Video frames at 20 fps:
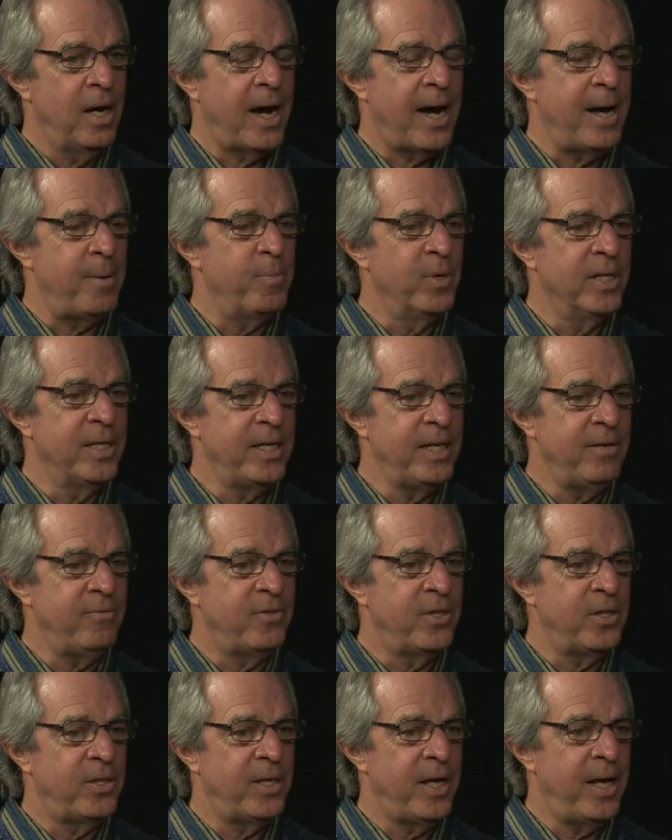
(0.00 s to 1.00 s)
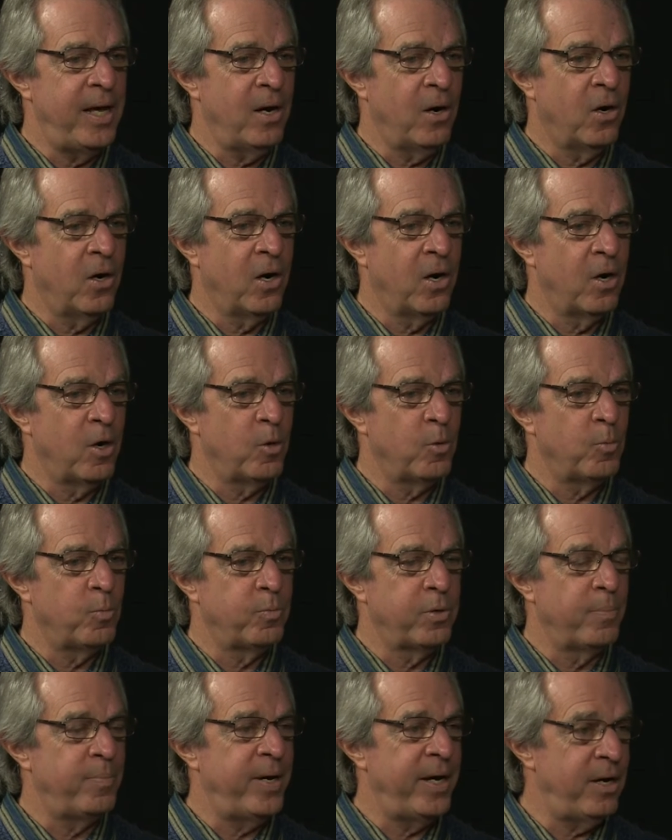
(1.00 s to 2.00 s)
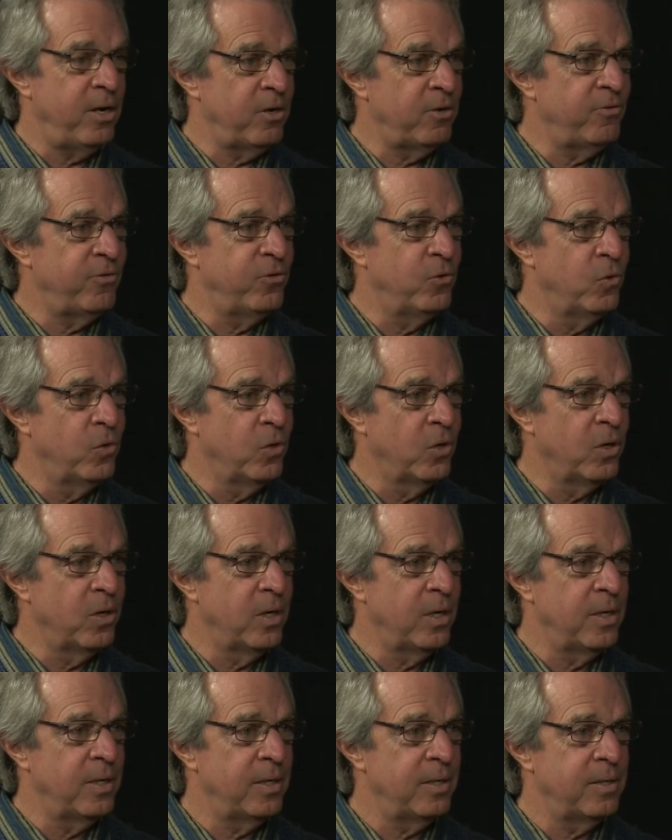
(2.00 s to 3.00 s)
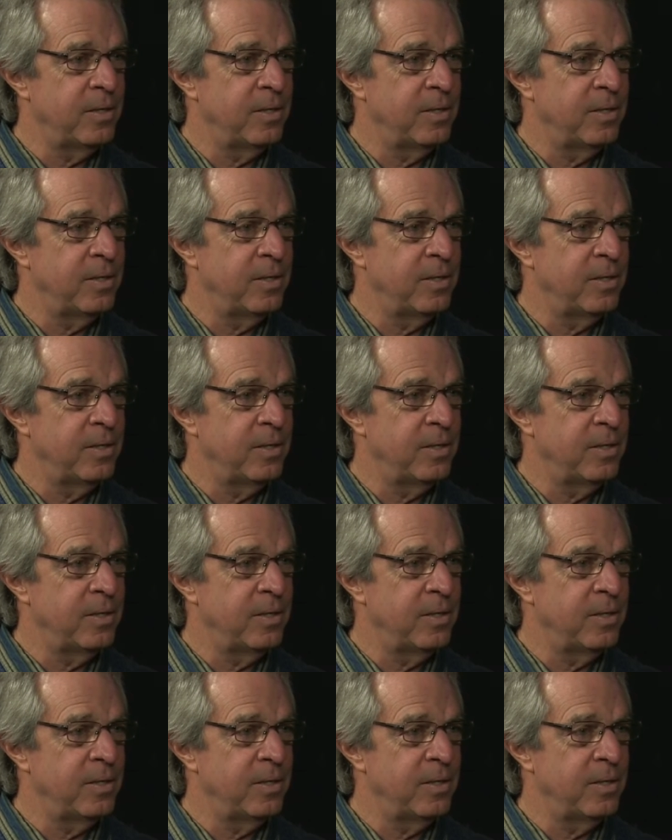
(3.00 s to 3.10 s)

I believe that they are prepared for